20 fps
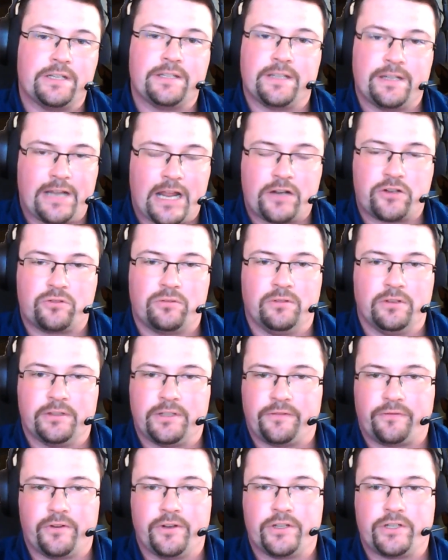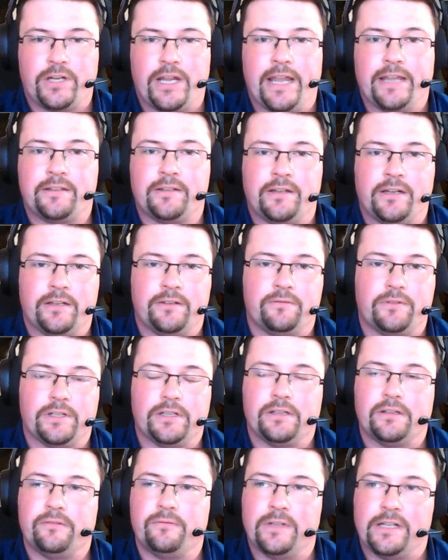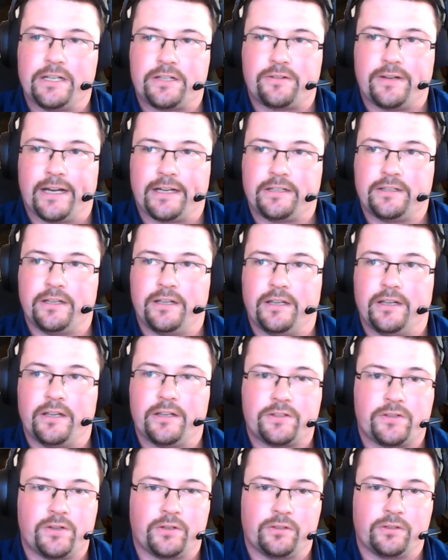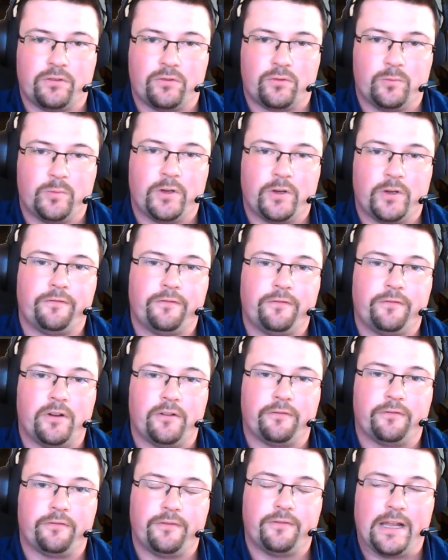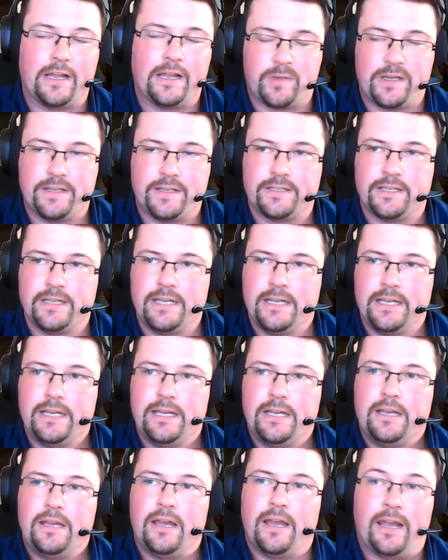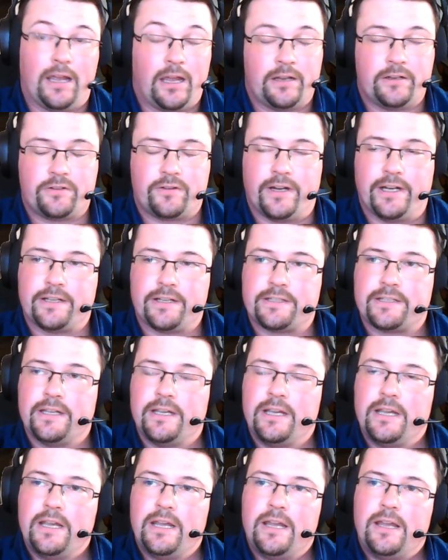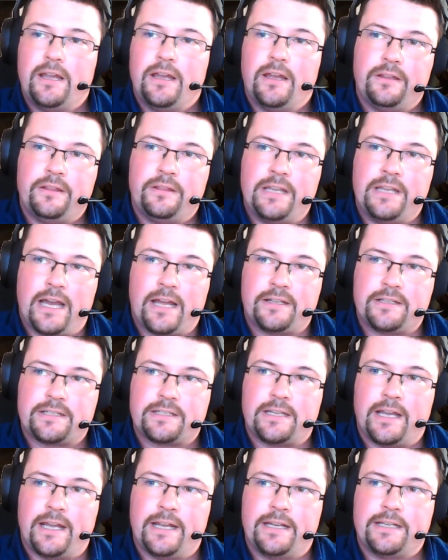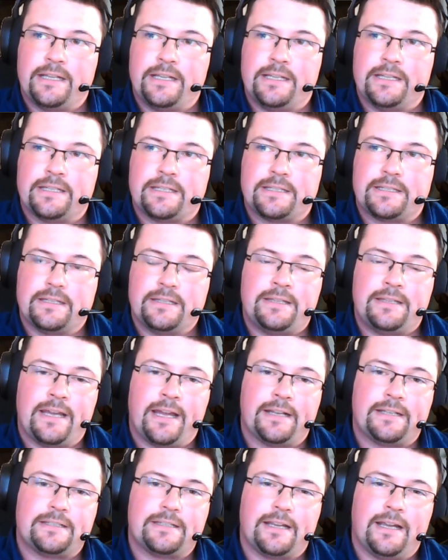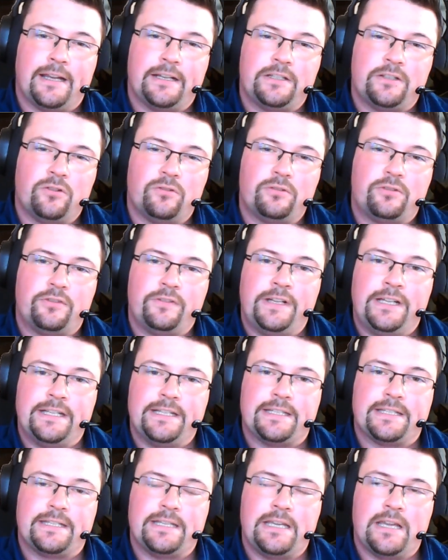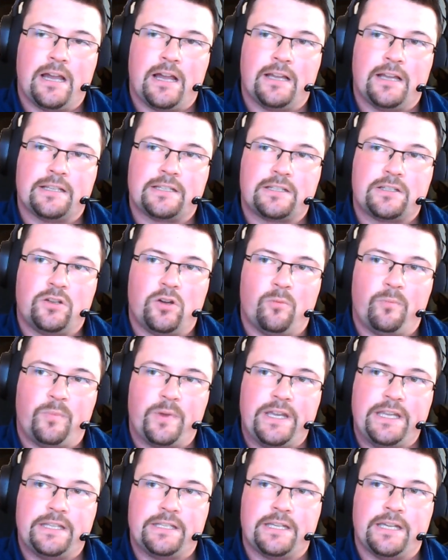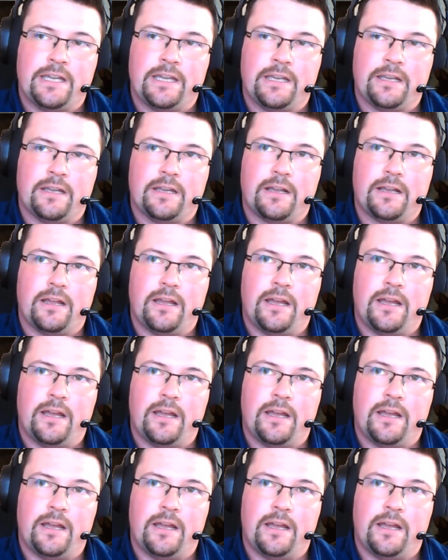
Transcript: is a natural differentiator and will attract a certain group of LPs and traders. The other side is that I don't really see us competing